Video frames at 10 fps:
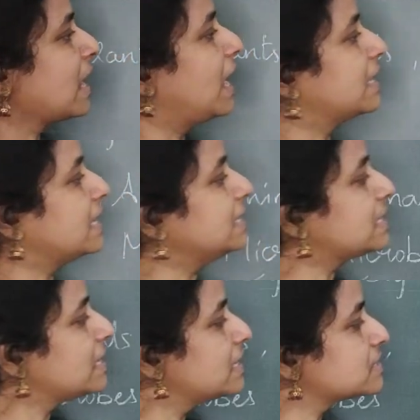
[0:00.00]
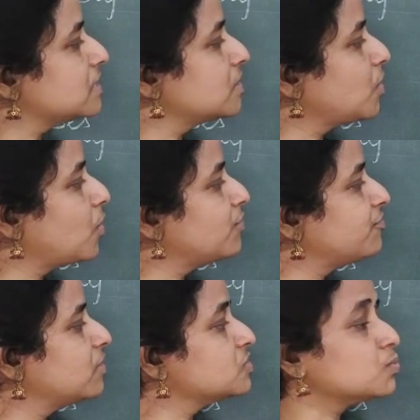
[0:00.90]
and International Code
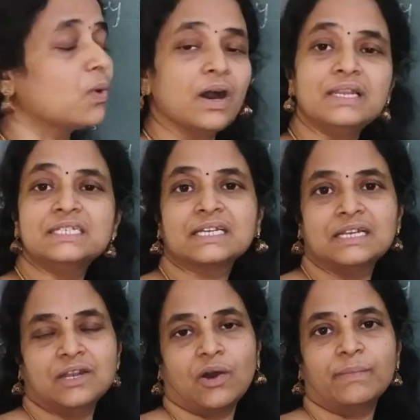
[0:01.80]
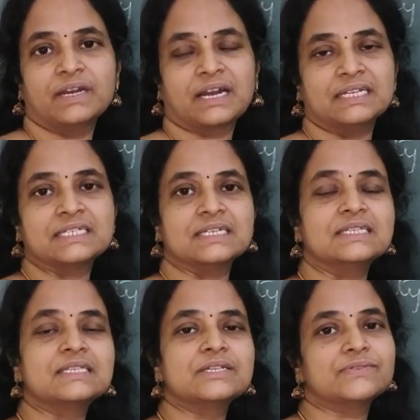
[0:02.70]
for Zoological Nomenclature,
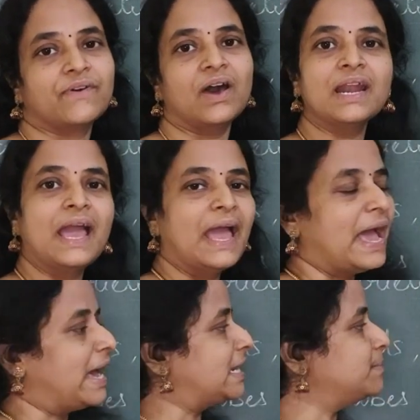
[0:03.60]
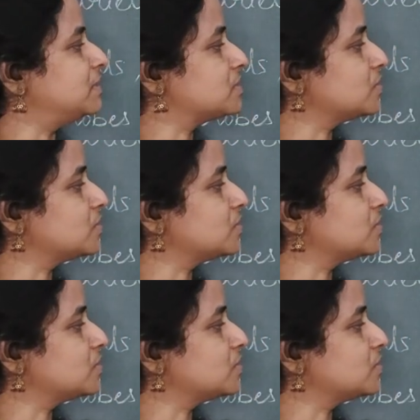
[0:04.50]
this is for animals.